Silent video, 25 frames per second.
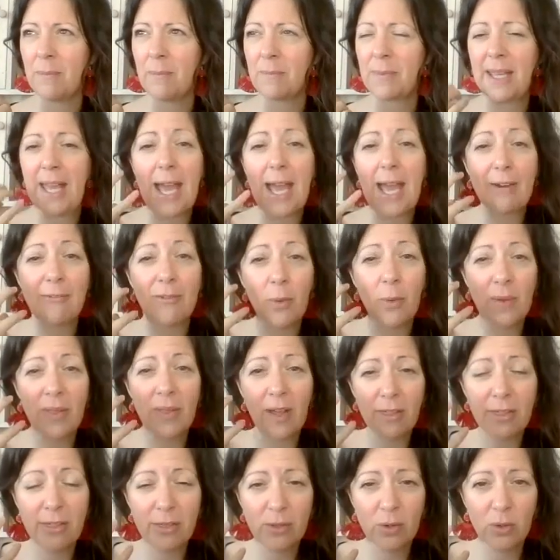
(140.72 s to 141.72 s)
careful with
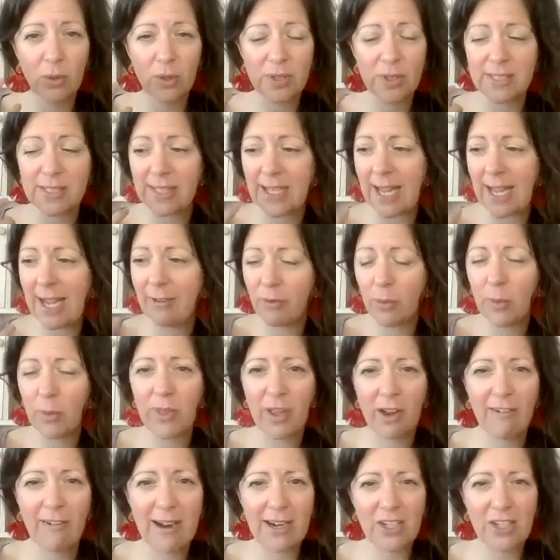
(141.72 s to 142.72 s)
our thoughts and careful with
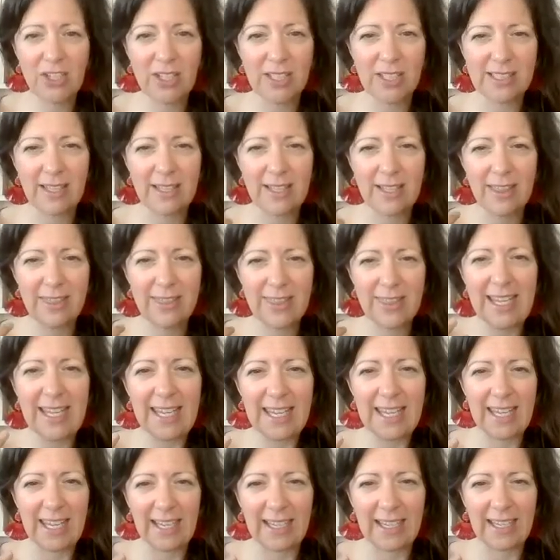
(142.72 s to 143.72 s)
our actions, like
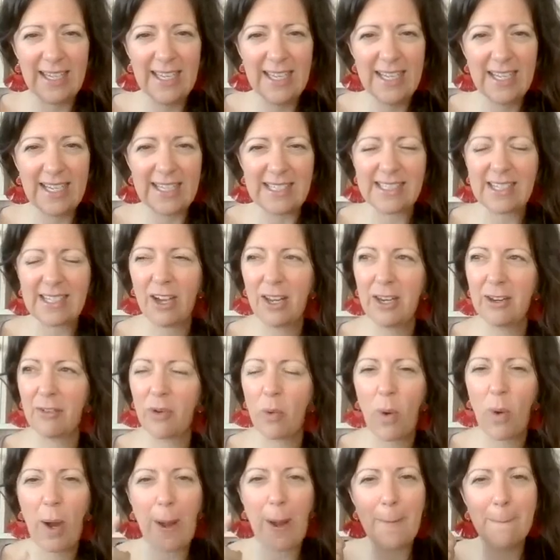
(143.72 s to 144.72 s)
thinking. It's kind of
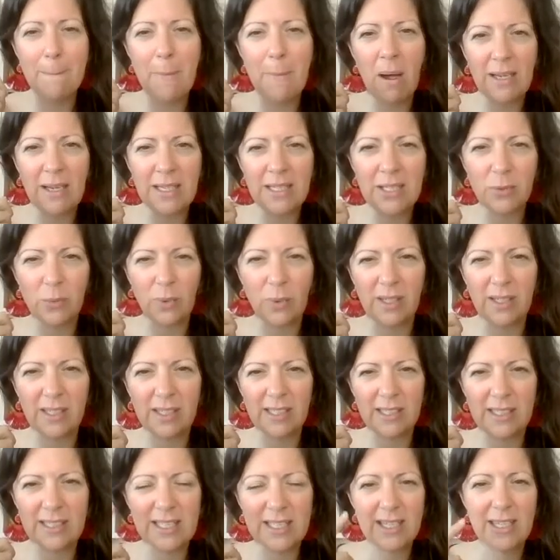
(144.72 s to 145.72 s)
quite a mind
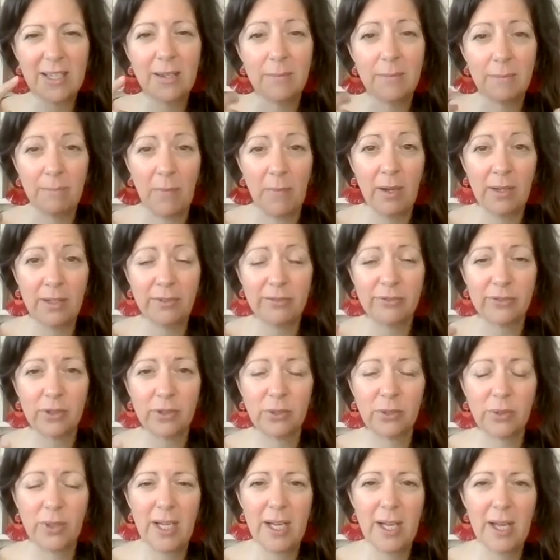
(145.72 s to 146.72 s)
word,
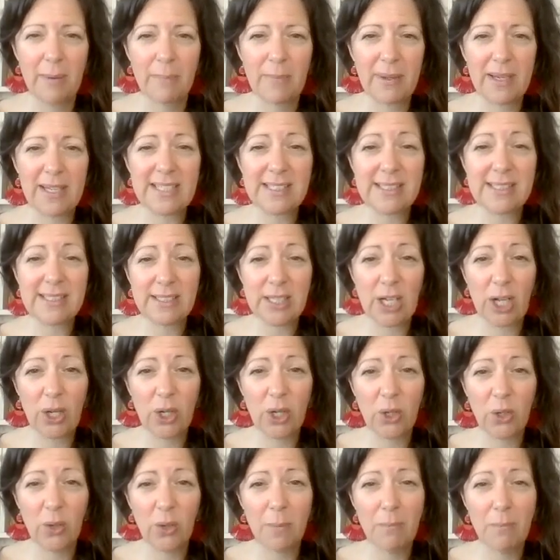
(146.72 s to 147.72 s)
mindful, but it's
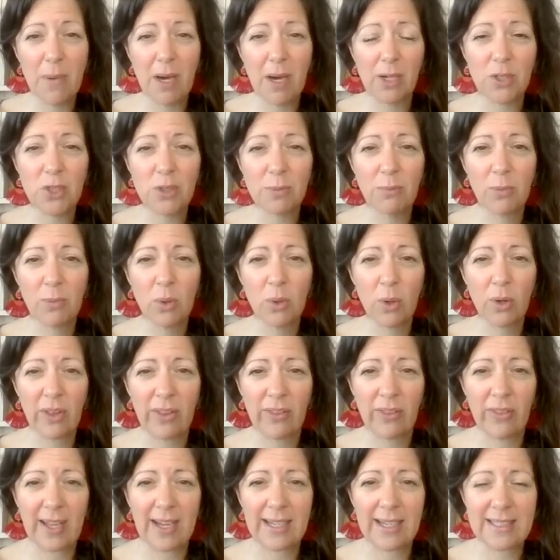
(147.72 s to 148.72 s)
so much more
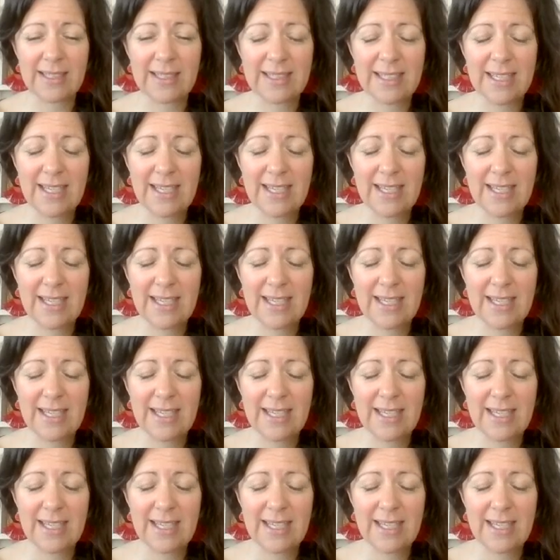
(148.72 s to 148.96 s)
than that.